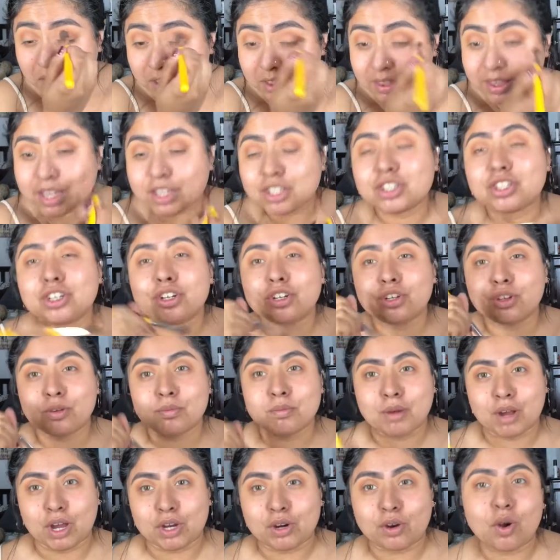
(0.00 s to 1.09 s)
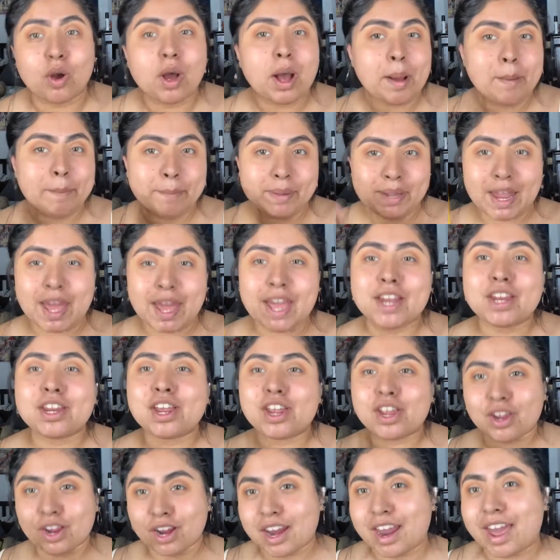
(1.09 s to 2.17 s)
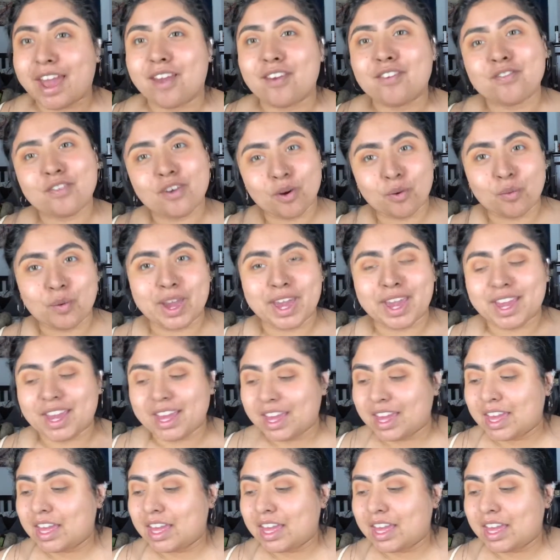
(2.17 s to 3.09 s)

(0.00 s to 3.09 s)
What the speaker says: That's your new motto. Blend your life away.